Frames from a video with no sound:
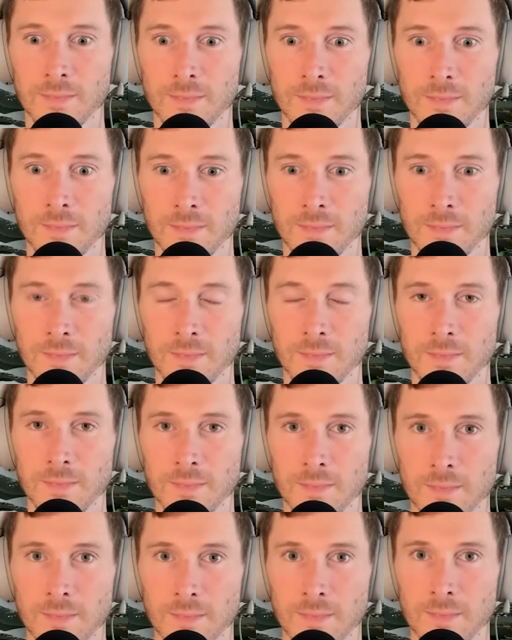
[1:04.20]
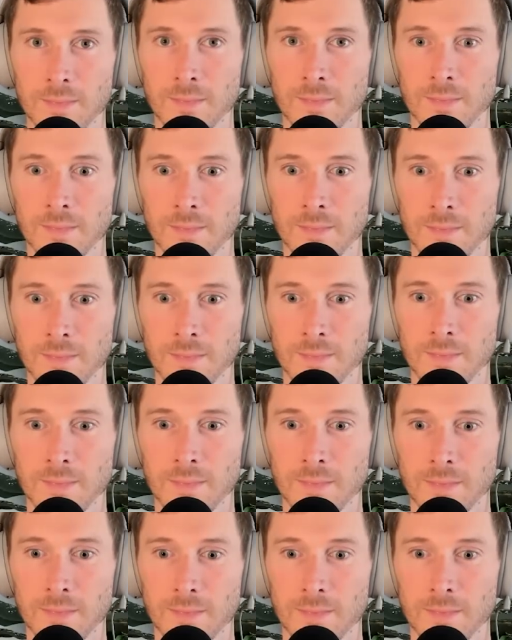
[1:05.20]

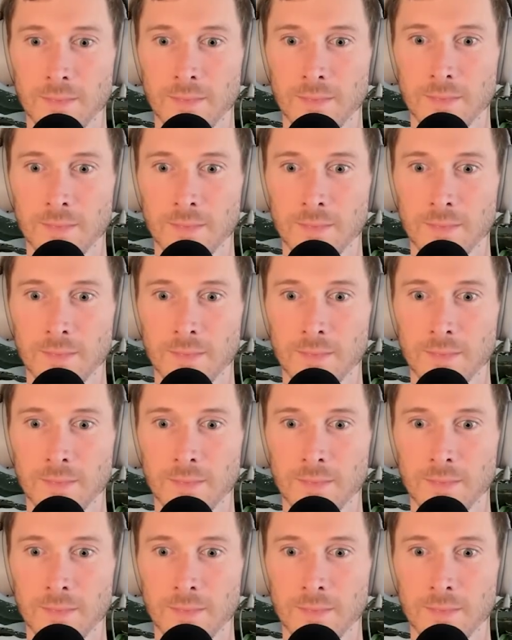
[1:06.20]
The person shown says nothing.